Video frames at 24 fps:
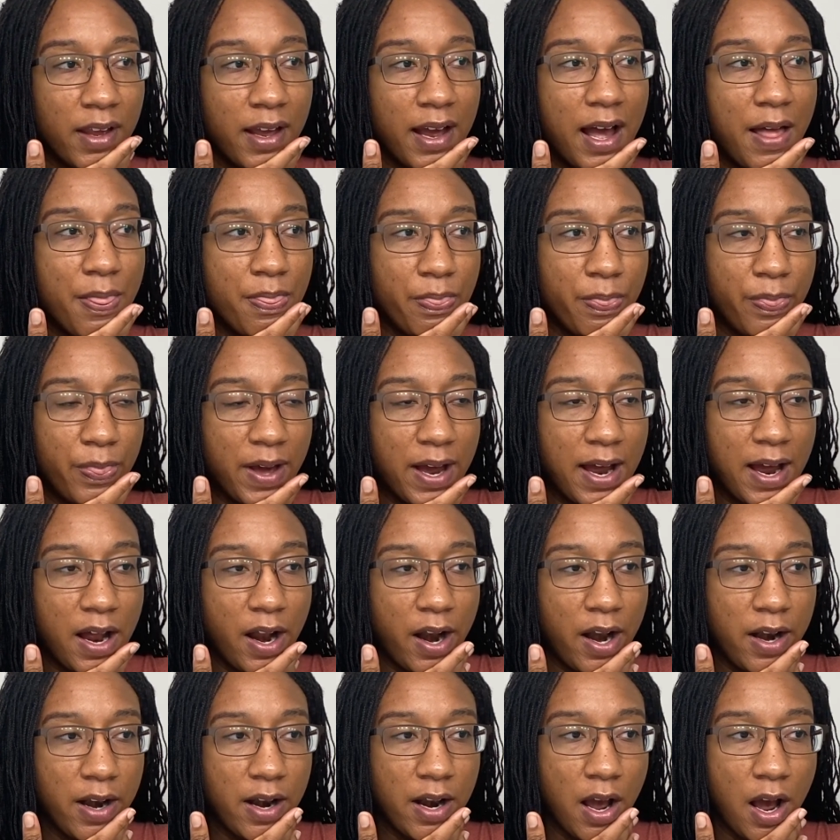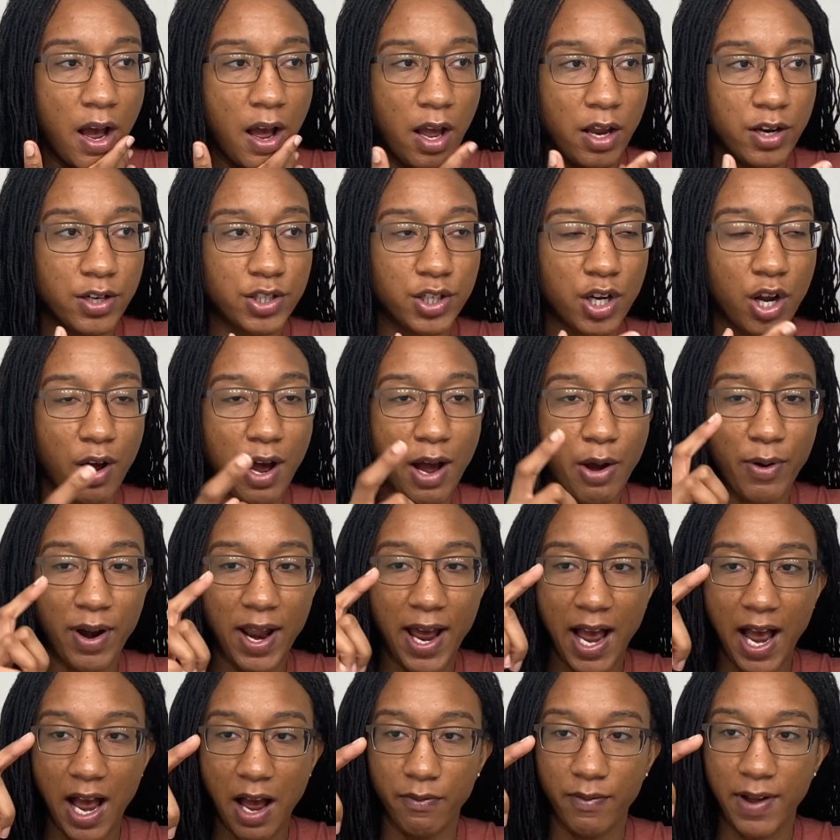And then, so I would
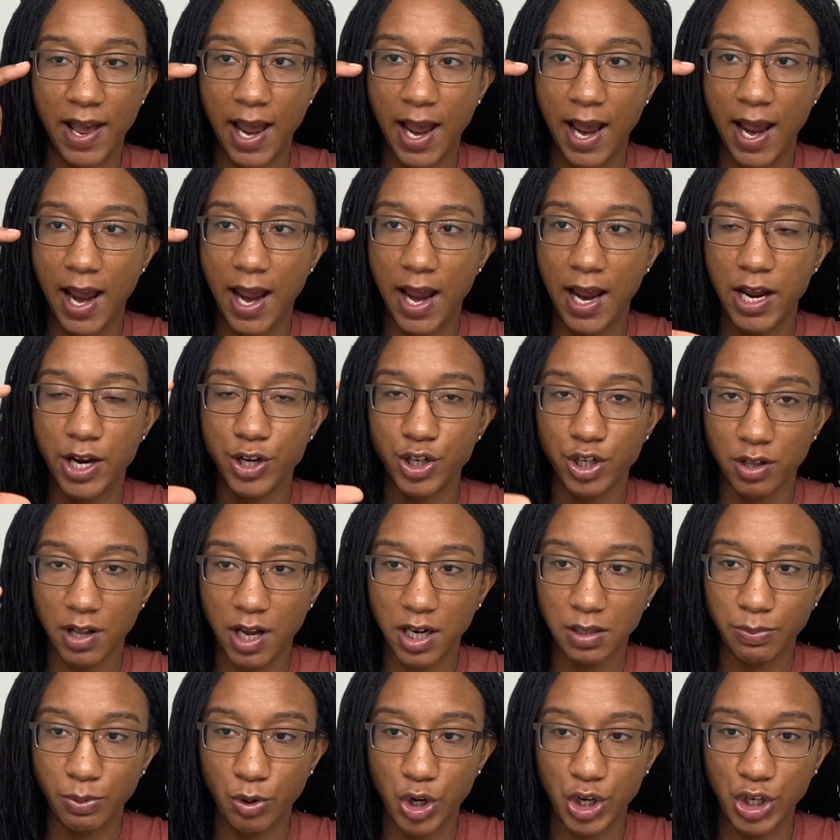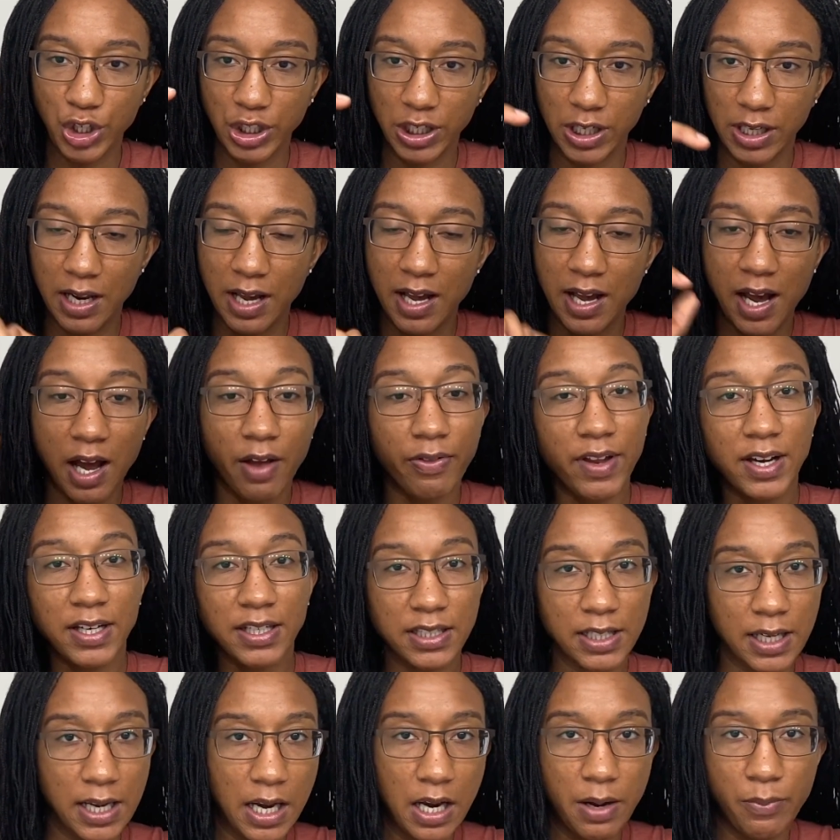have a interlocked portion and then a
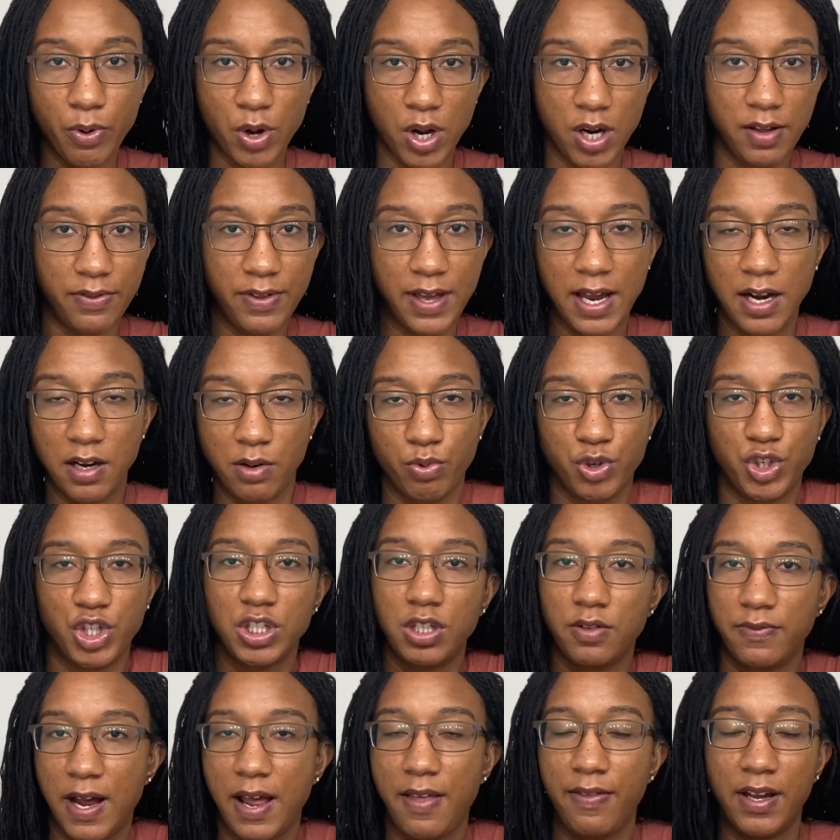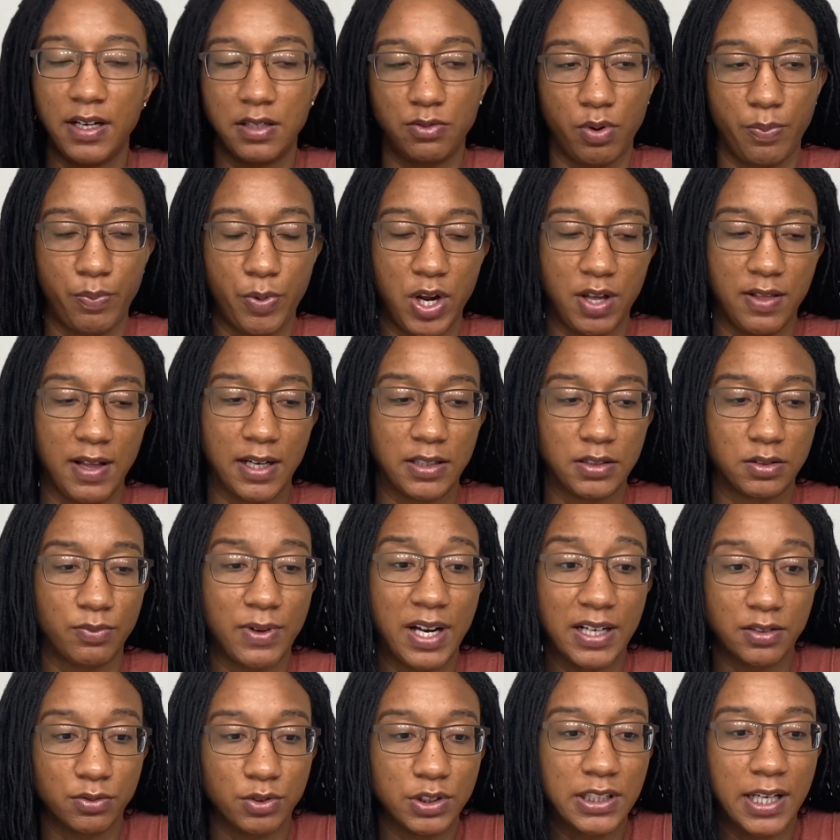skinny braid at the end, which is fine. That's
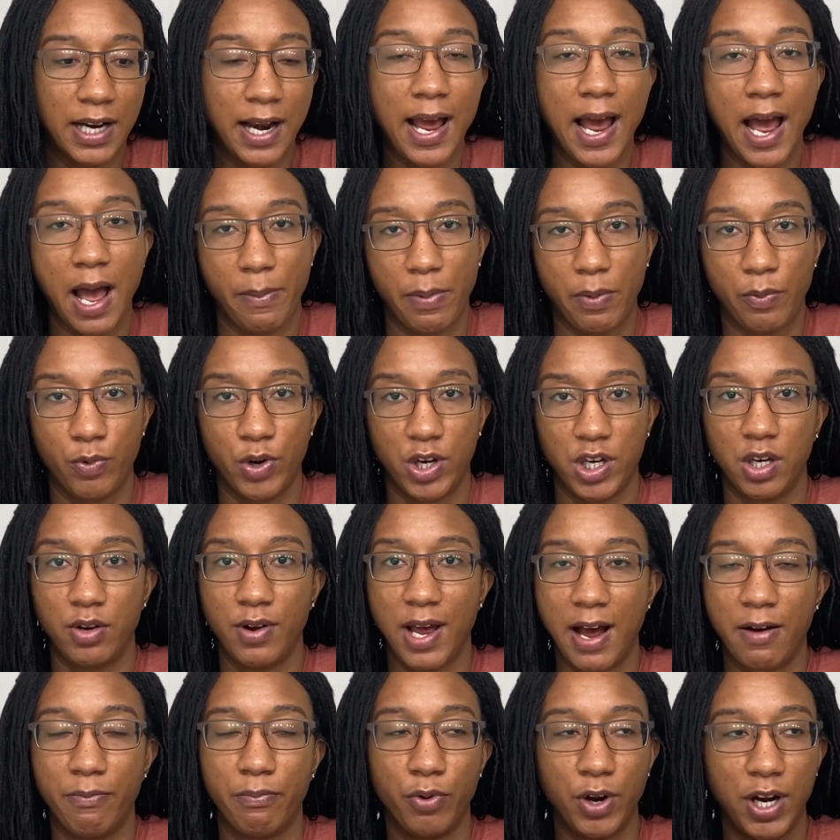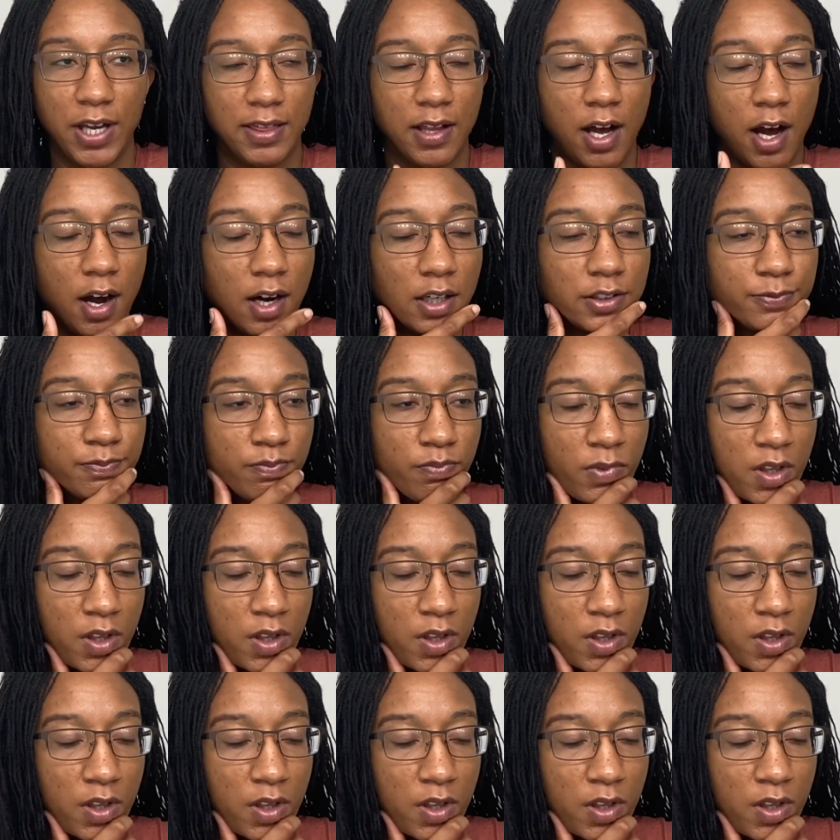what's gonna happen when you have braidloc.